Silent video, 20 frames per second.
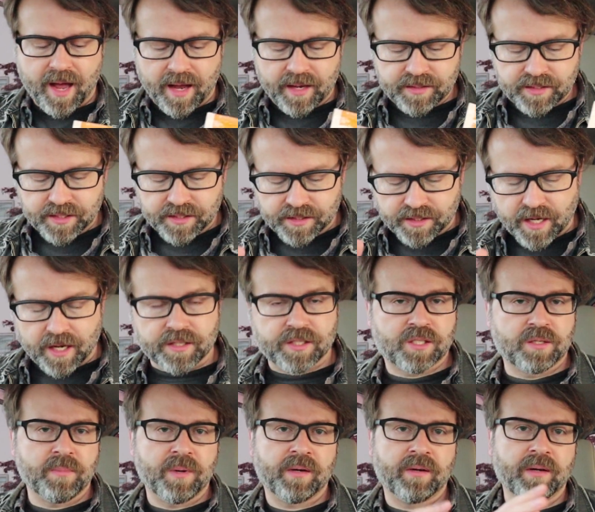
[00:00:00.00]
as is
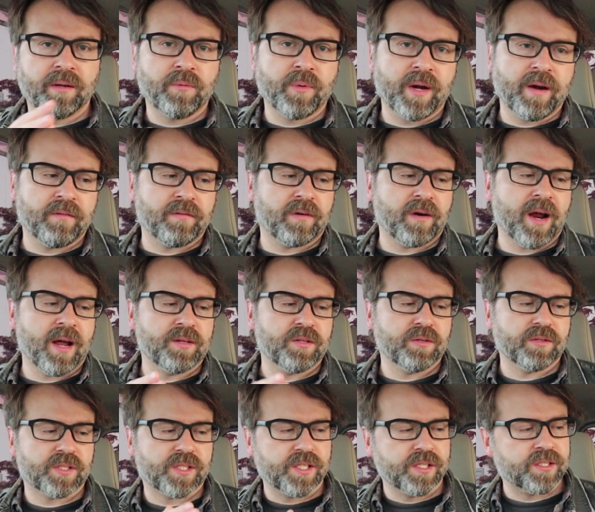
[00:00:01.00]
customary whenever I
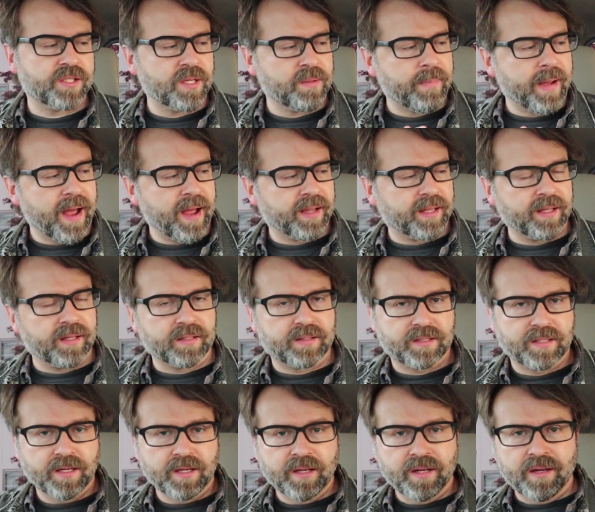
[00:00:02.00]
do a seasoning
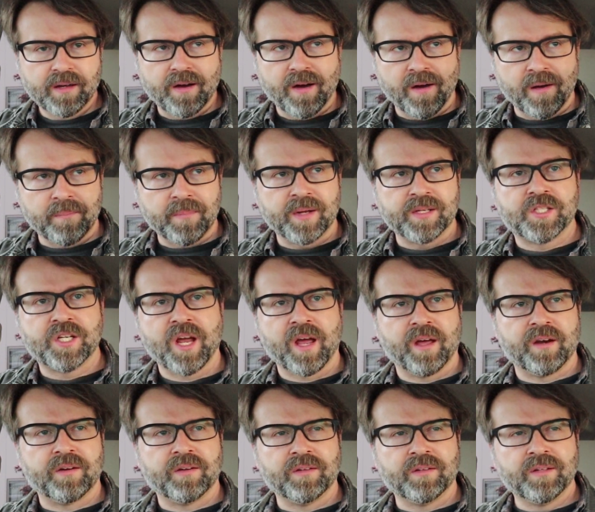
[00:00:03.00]
packet on my
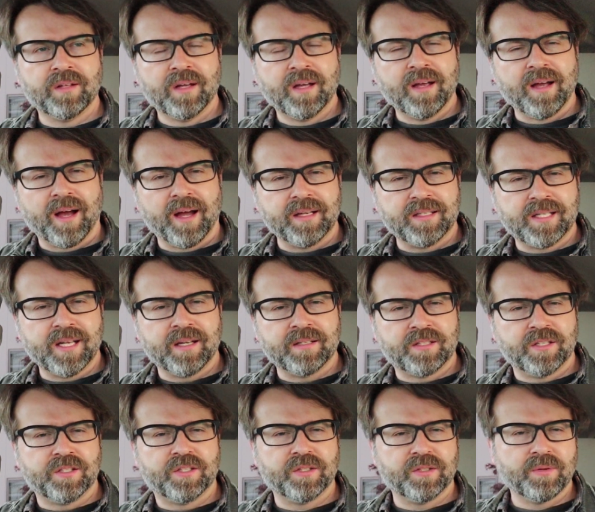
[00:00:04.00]
channel, I tend
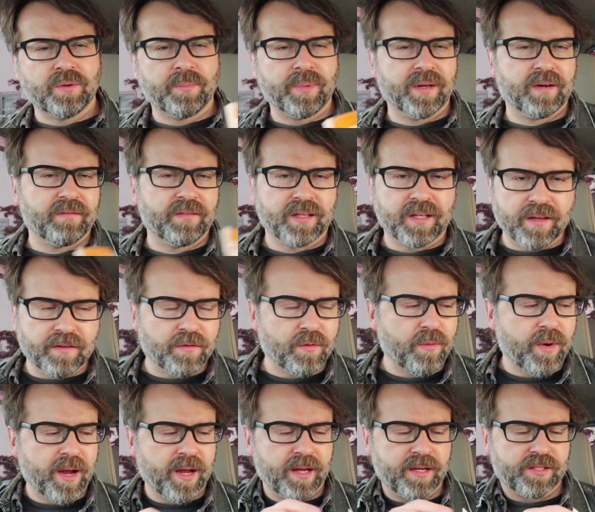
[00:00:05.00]
to do a bit of a
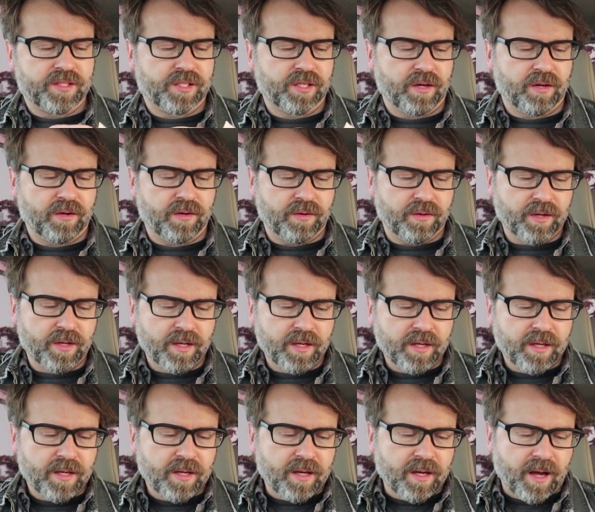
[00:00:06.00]
giveaway, so
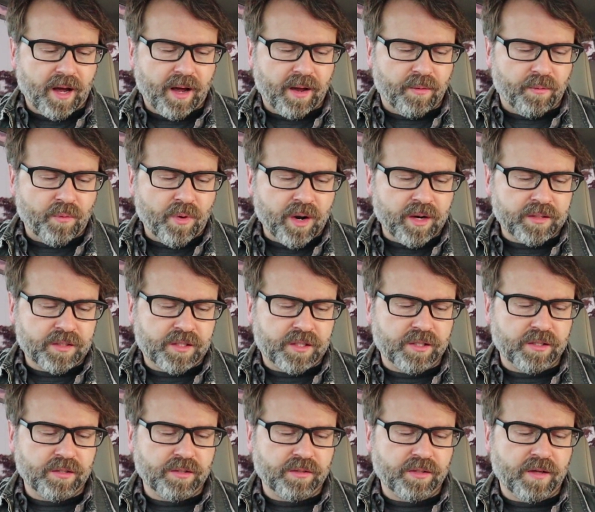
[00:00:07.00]
I want
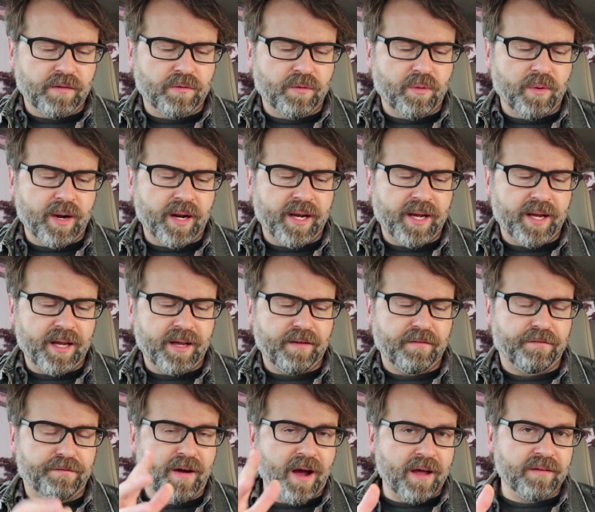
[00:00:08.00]
to give away
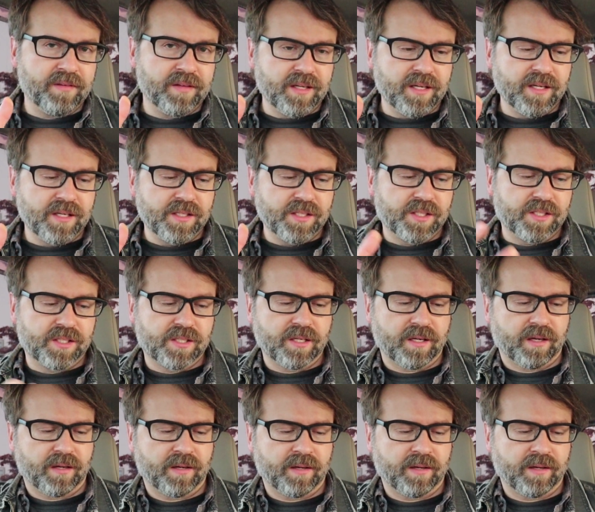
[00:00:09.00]
5 of these